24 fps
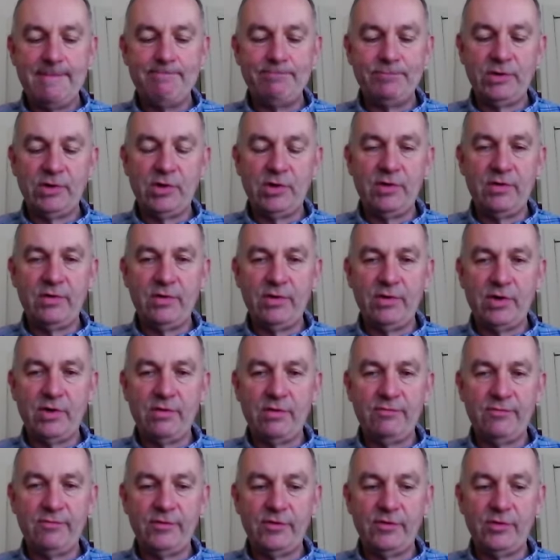
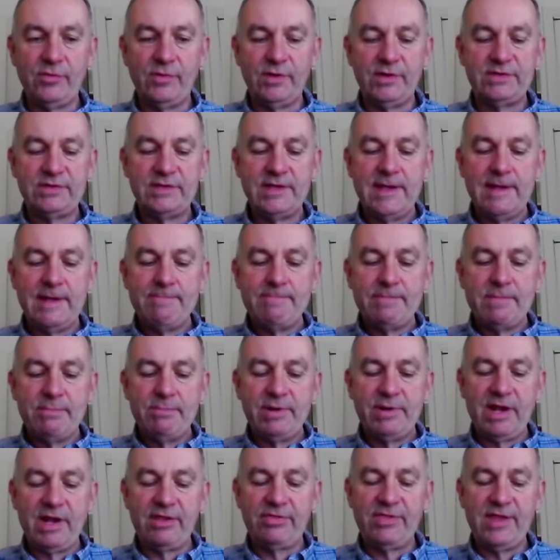going forwards.
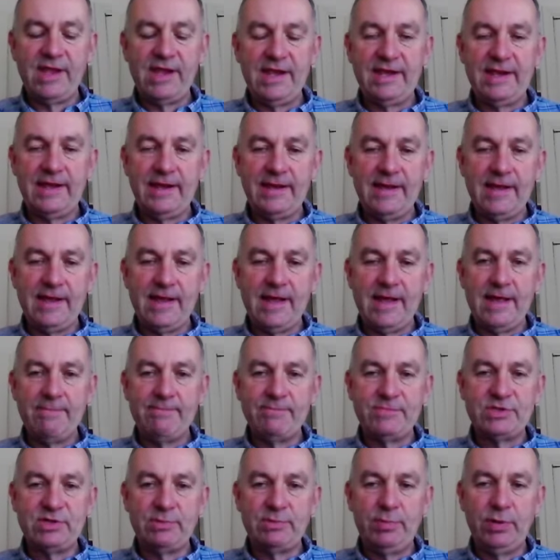But I think
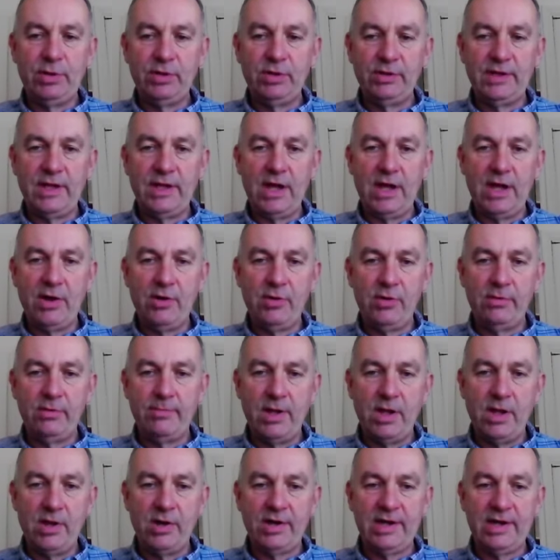to pull the whole
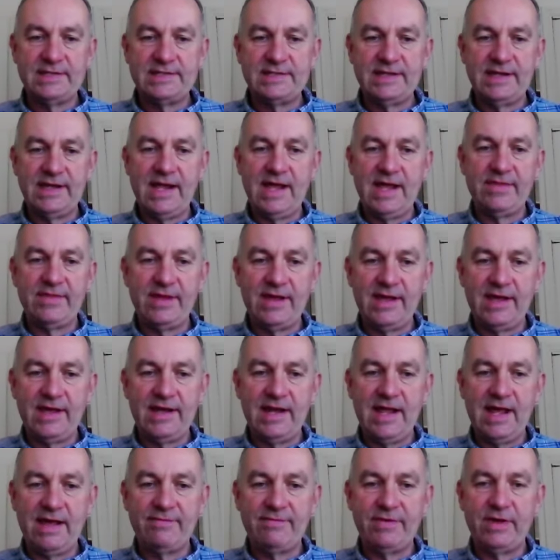market together and
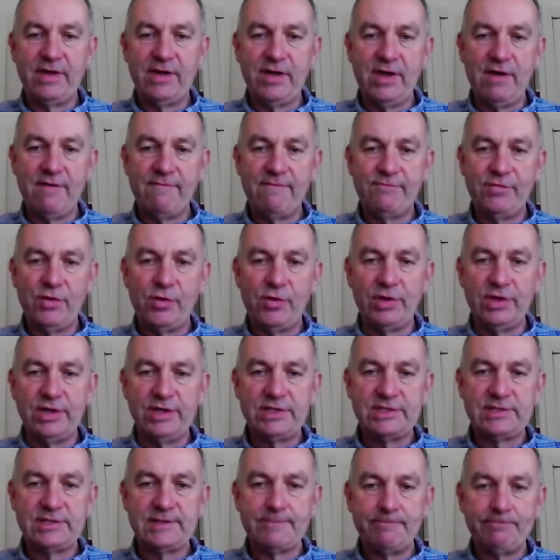have a
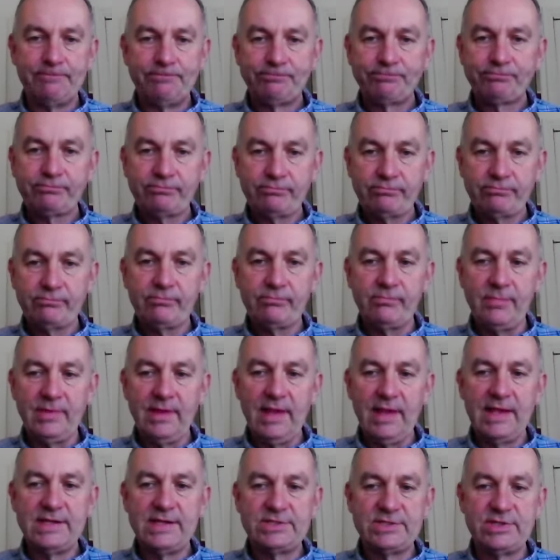voice
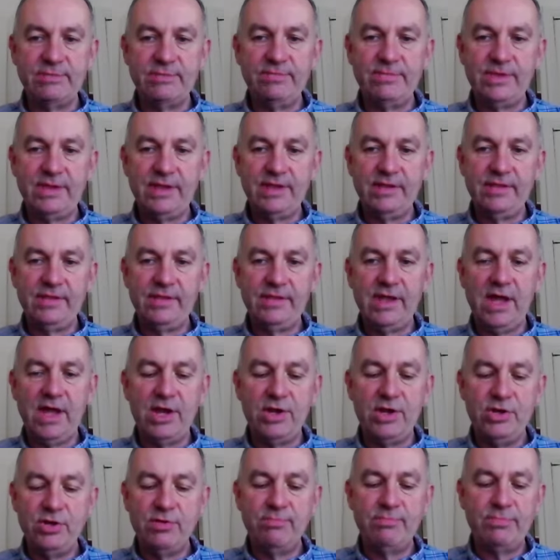is something that a
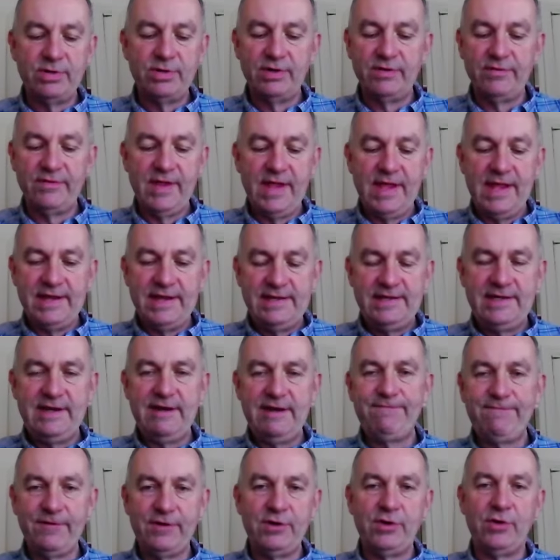number of
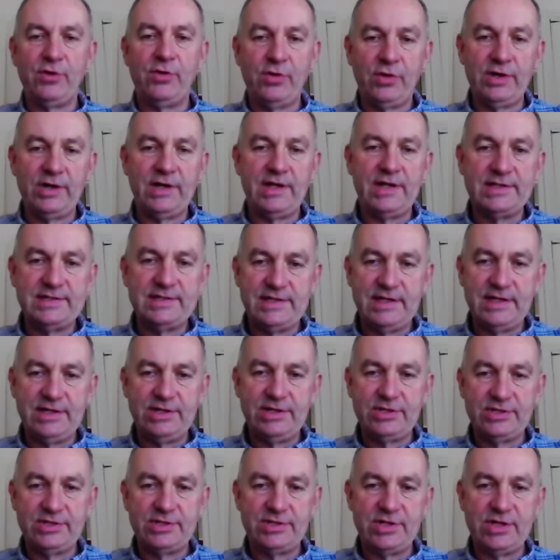different
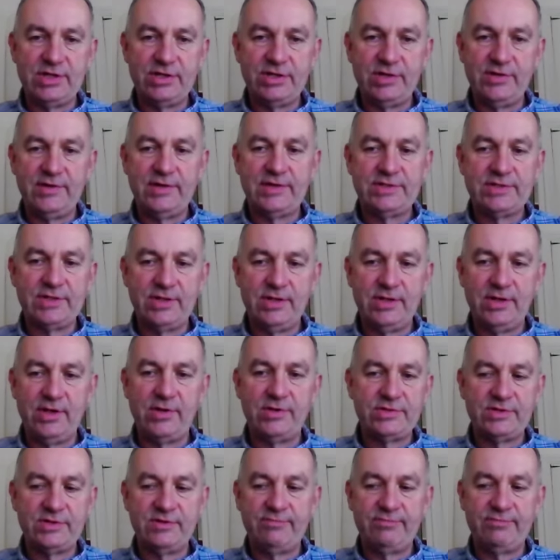organisations are doing. So
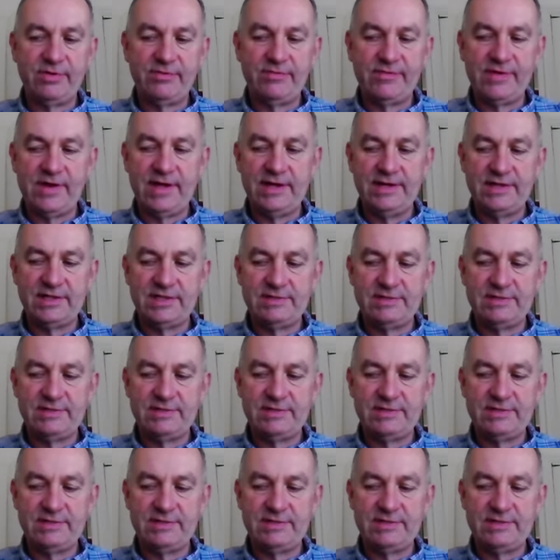lots of providers